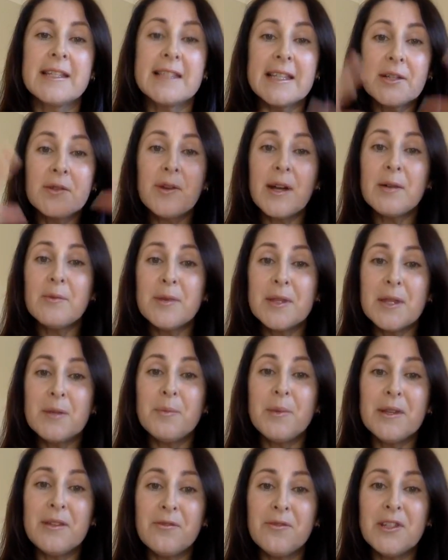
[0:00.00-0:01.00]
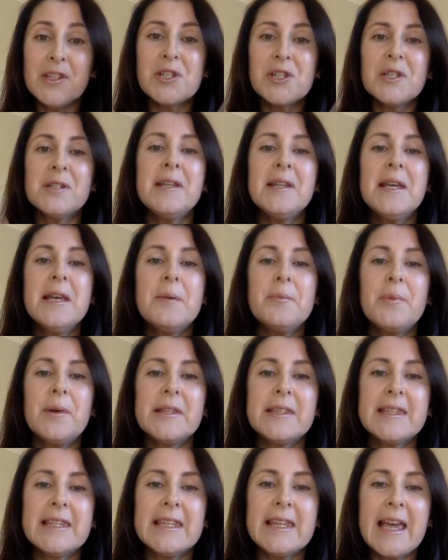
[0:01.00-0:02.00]
They're great with the big vision,
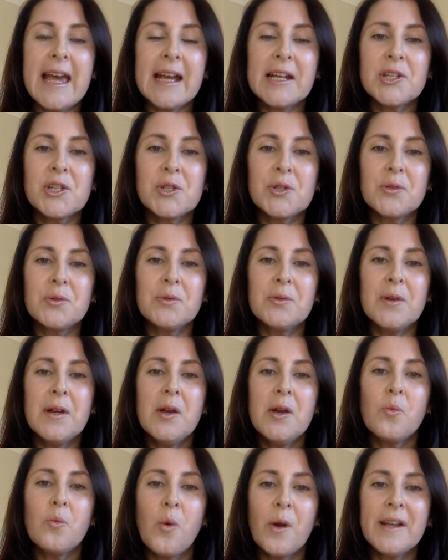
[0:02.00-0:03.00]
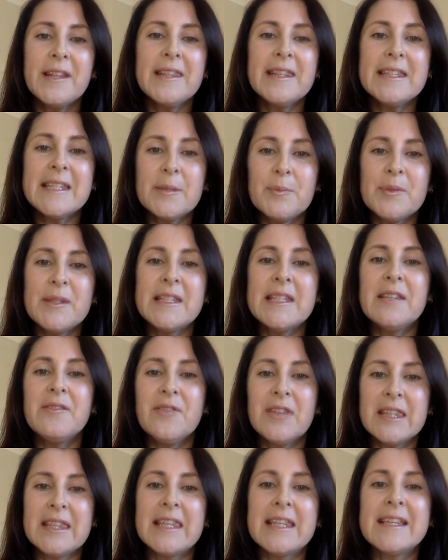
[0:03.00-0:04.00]
but the actual what are the
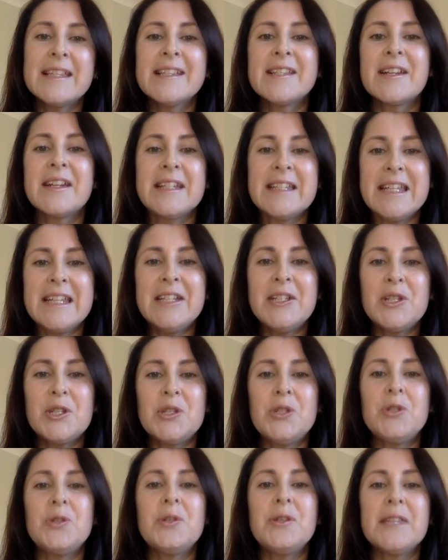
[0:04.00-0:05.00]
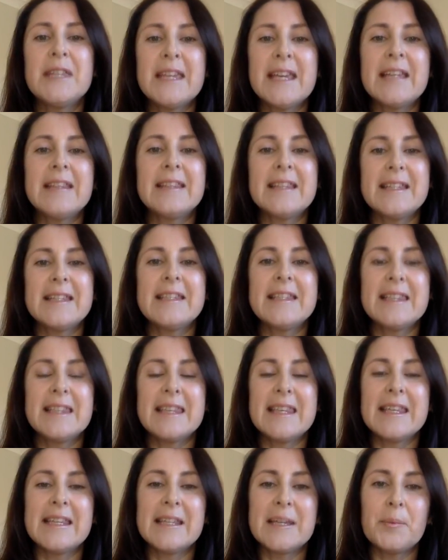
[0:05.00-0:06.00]
specific things that I need to do to get this
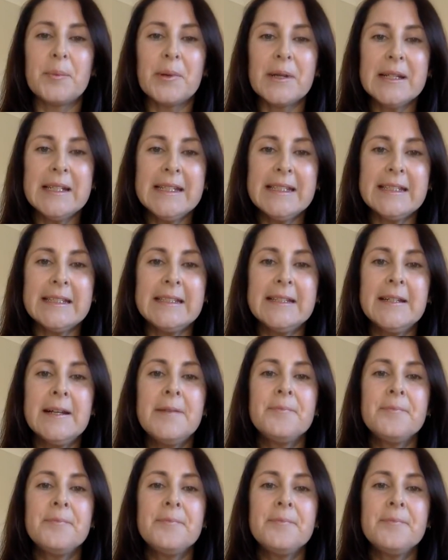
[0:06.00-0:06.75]
thing completed